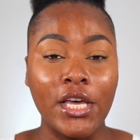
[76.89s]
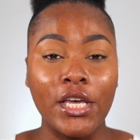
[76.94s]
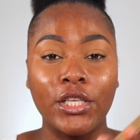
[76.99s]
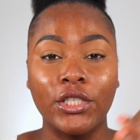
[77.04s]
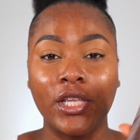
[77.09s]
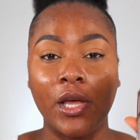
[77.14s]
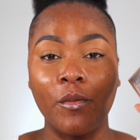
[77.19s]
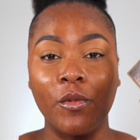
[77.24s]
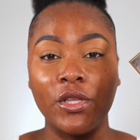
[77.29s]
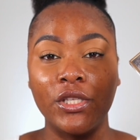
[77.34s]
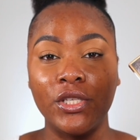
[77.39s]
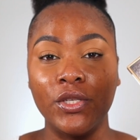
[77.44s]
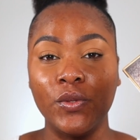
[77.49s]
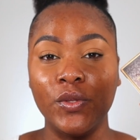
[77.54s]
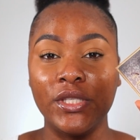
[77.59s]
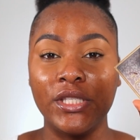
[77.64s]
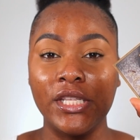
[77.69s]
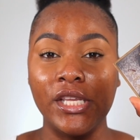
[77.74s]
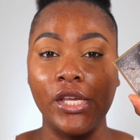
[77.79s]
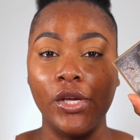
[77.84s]
So I'm going to
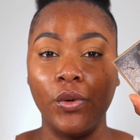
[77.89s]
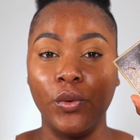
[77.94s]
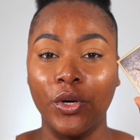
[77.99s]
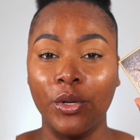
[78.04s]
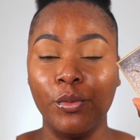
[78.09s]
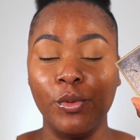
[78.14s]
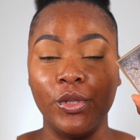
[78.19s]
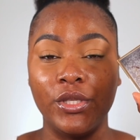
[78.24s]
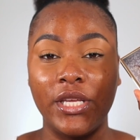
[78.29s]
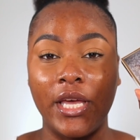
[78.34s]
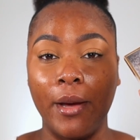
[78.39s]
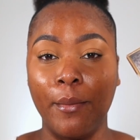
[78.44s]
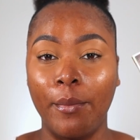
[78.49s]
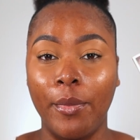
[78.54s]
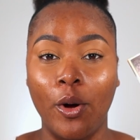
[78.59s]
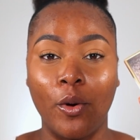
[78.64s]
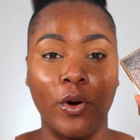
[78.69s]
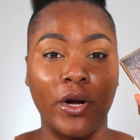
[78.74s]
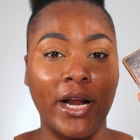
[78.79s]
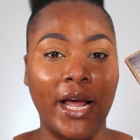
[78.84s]
use the Huda Beauty
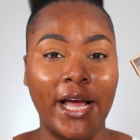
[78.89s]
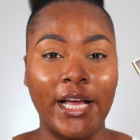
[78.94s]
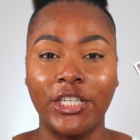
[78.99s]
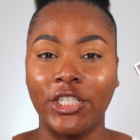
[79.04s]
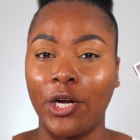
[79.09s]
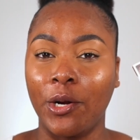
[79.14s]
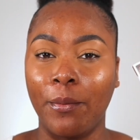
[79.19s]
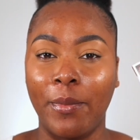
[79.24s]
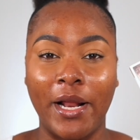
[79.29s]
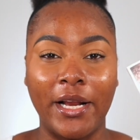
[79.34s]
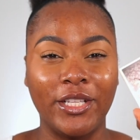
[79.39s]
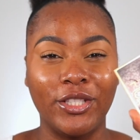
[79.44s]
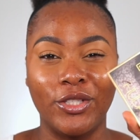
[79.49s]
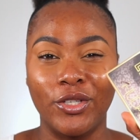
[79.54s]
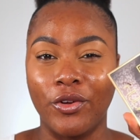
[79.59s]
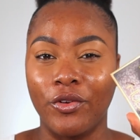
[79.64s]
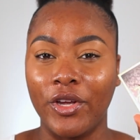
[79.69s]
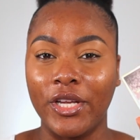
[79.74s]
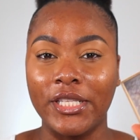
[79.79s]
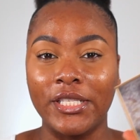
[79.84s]
Empowered eyeshadow palette to
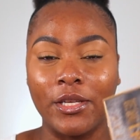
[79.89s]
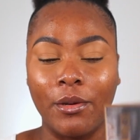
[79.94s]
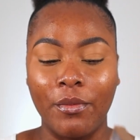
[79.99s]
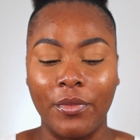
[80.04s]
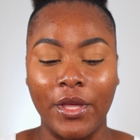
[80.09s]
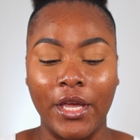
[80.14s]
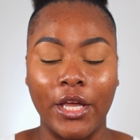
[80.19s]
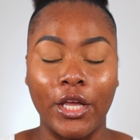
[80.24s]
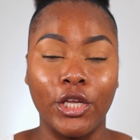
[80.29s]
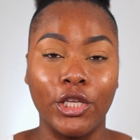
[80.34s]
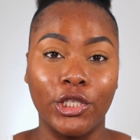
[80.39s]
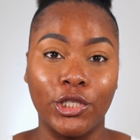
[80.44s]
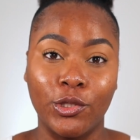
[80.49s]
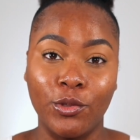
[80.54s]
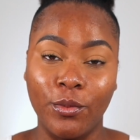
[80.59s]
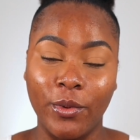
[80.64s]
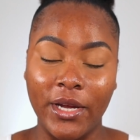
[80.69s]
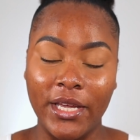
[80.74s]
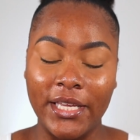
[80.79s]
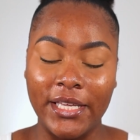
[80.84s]
create something
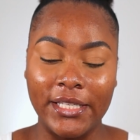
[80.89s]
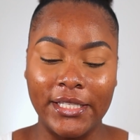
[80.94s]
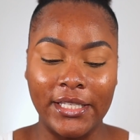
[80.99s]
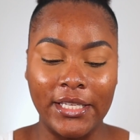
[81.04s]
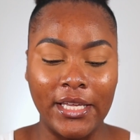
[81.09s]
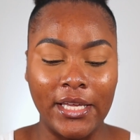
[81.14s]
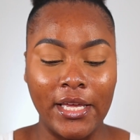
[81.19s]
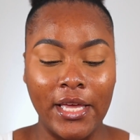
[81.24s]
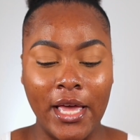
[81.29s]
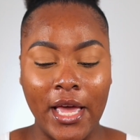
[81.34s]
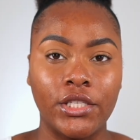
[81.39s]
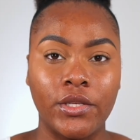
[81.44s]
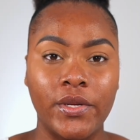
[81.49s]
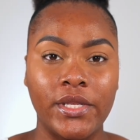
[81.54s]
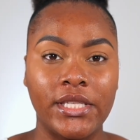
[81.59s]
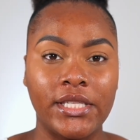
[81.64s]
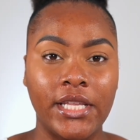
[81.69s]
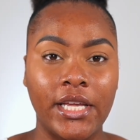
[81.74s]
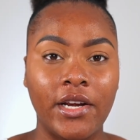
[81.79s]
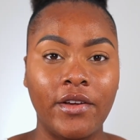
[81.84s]
super easy. So
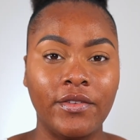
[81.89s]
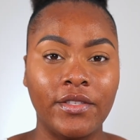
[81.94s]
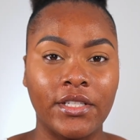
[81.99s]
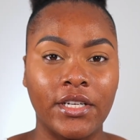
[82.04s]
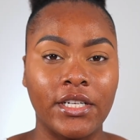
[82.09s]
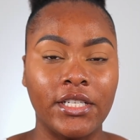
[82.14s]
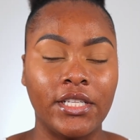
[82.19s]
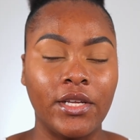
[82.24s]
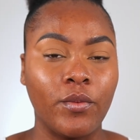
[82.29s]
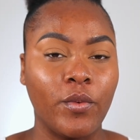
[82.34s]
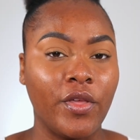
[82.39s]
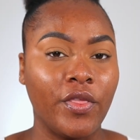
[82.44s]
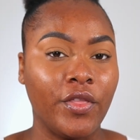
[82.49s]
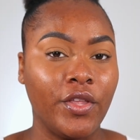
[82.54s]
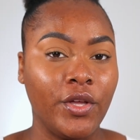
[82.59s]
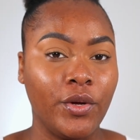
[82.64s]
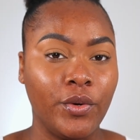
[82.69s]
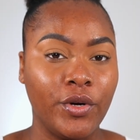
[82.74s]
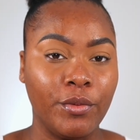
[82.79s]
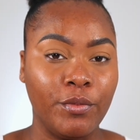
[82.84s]
instead of starting with
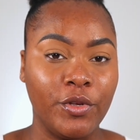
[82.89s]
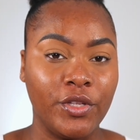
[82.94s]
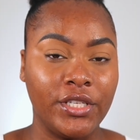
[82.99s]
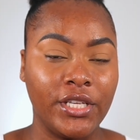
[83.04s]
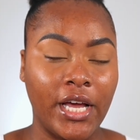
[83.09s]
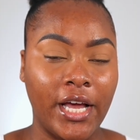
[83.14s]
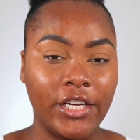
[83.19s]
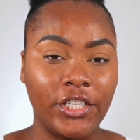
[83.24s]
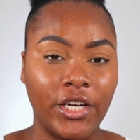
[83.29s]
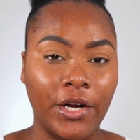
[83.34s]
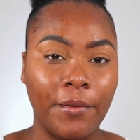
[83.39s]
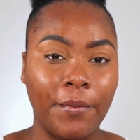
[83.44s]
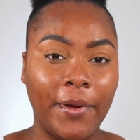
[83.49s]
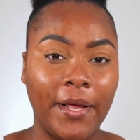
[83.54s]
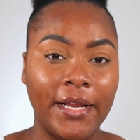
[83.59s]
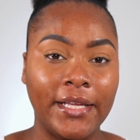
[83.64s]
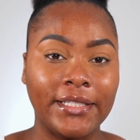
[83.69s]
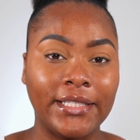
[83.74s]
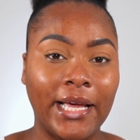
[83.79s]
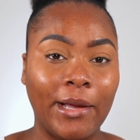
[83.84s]
the Huda Beauty eyeshadow
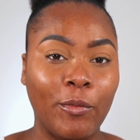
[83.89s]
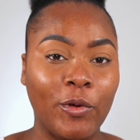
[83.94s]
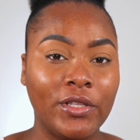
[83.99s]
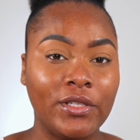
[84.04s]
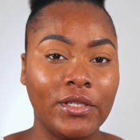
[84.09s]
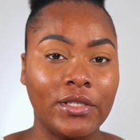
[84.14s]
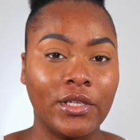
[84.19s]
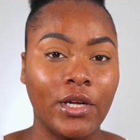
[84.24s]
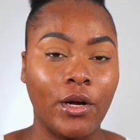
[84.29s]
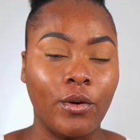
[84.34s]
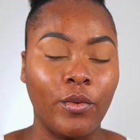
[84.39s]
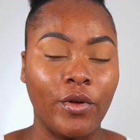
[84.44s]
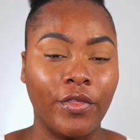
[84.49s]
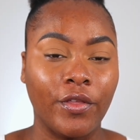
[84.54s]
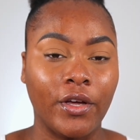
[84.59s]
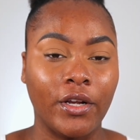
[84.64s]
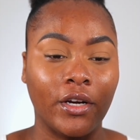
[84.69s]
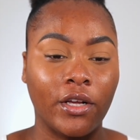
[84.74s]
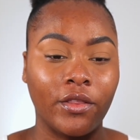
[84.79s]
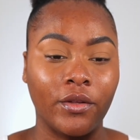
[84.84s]
palette, I'm going to start
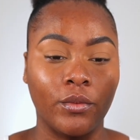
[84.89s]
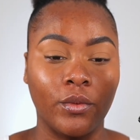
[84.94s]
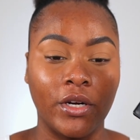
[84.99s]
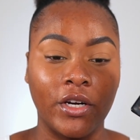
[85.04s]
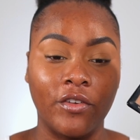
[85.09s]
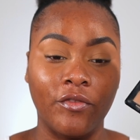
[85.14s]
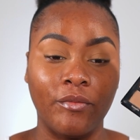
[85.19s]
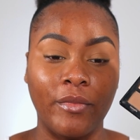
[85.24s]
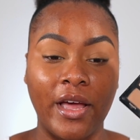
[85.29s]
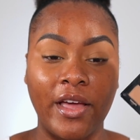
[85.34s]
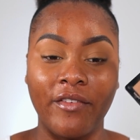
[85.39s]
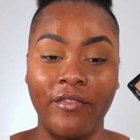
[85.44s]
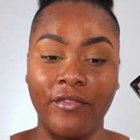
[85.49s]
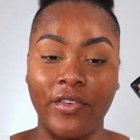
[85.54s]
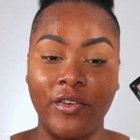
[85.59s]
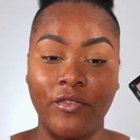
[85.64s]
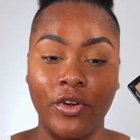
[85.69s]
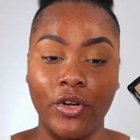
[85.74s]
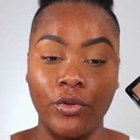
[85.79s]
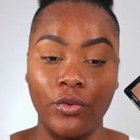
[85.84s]
with another one of my
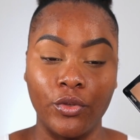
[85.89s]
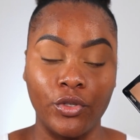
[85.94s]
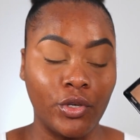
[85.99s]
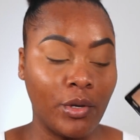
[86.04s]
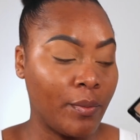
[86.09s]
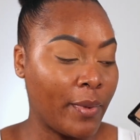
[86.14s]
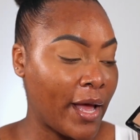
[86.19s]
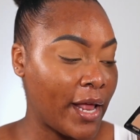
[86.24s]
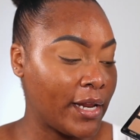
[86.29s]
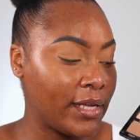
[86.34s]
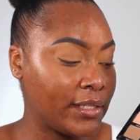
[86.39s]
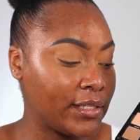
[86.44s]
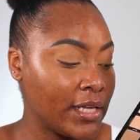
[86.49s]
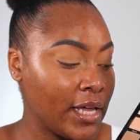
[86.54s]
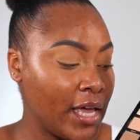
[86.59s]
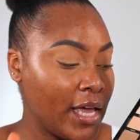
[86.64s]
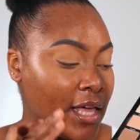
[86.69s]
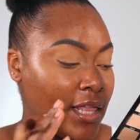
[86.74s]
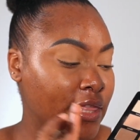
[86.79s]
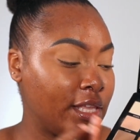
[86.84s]
favorite neutral
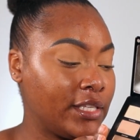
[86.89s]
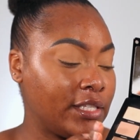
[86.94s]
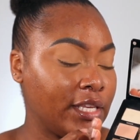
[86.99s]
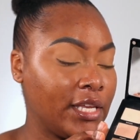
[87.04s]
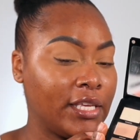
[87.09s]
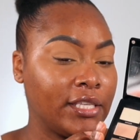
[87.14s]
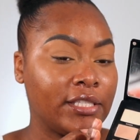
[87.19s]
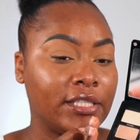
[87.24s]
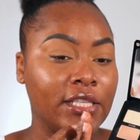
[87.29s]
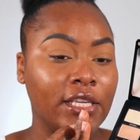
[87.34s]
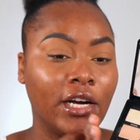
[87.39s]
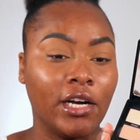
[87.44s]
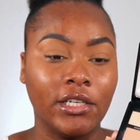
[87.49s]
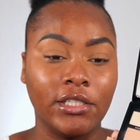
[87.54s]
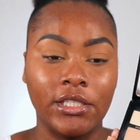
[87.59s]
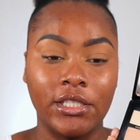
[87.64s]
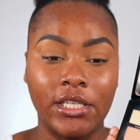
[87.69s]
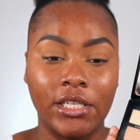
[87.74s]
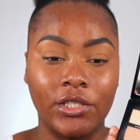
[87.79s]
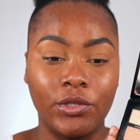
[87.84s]
palettes. This is the
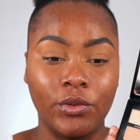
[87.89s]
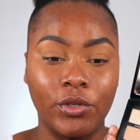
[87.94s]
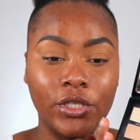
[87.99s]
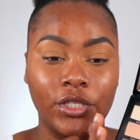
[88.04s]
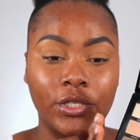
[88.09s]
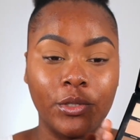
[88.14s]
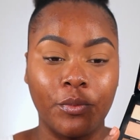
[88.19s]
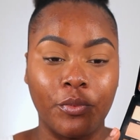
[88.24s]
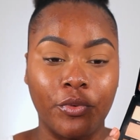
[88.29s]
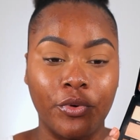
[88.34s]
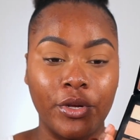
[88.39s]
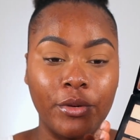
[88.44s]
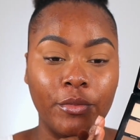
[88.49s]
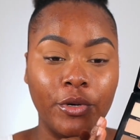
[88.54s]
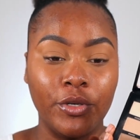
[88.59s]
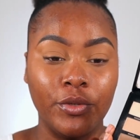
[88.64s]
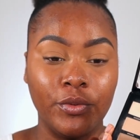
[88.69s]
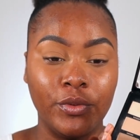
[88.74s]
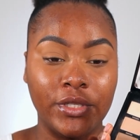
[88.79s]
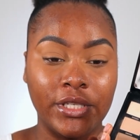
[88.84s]
Artist Couture Supreme
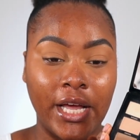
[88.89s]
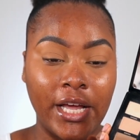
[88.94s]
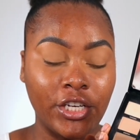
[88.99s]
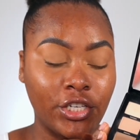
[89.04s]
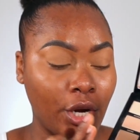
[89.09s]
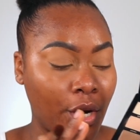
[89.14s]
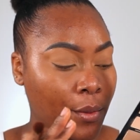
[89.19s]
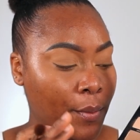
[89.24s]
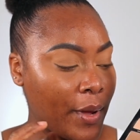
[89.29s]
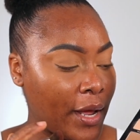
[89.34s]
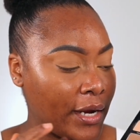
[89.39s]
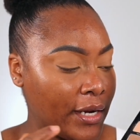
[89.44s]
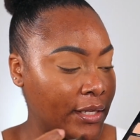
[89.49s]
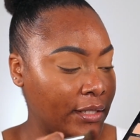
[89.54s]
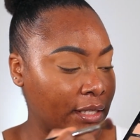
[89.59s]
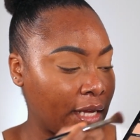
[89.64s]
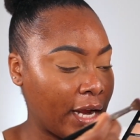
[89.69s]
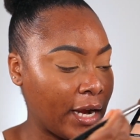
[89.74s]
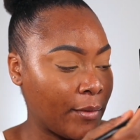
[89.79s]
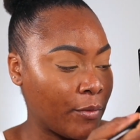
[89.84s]
Nudes eyeshadow
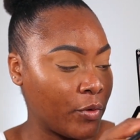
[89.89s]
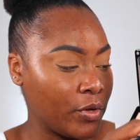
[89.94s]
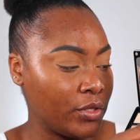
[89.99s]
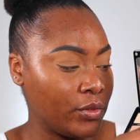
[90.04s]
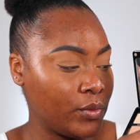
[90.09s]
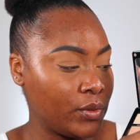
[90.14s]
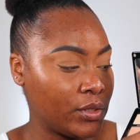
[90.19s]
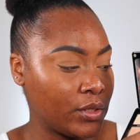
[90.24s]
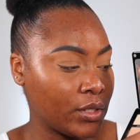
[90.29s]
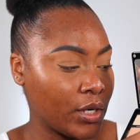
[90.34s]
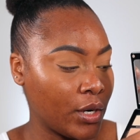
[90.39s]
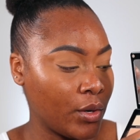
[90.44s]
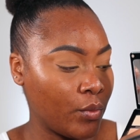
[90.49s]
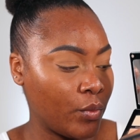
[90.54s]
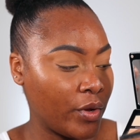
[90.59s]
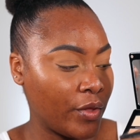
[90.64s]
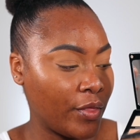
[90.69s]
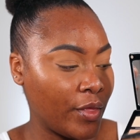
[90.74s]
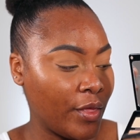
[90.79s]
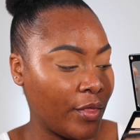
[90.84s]
palette, and I'm going to start
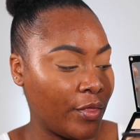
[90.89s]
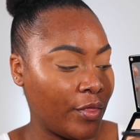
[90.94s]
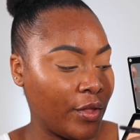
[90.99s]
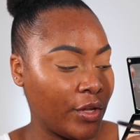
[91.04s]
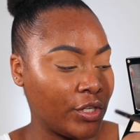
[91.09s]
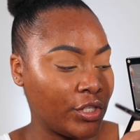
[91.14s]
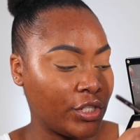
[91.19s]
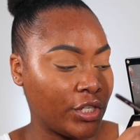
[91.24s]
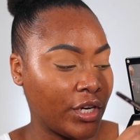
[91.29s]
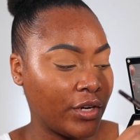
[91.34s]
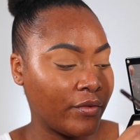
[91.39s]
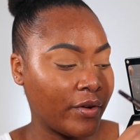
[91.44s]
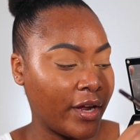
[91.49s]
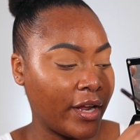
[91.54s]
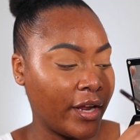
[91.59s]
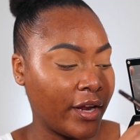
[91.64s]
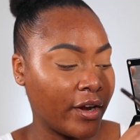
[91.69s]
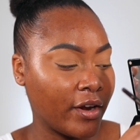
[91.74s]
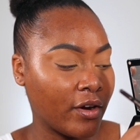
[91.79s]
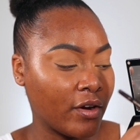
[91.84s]
with this shade
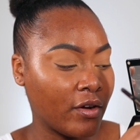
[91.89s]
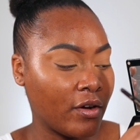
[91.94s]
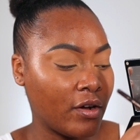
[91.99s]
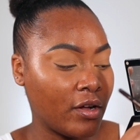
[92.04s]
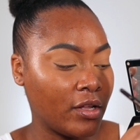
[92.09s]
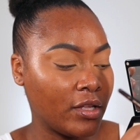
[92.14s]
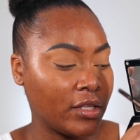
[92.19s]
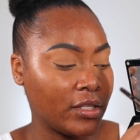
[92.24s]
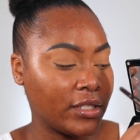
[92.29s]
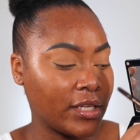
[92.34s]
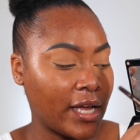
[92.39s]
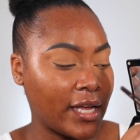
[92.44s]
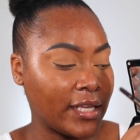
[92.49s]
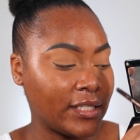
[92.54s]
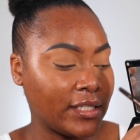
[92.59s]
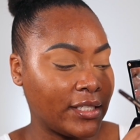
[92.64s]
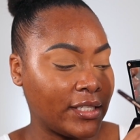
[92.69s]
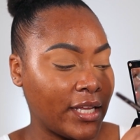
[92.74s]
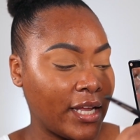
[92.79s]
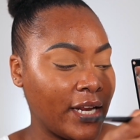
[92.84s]
right here called
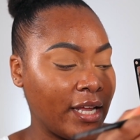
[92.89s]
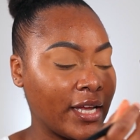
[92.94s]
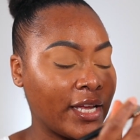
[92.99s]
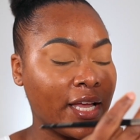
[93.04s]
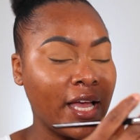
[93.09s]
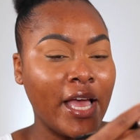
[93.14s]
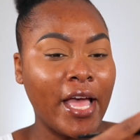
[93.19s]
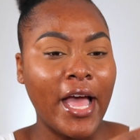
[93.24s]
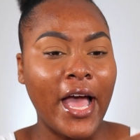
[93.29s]
Aesthetic.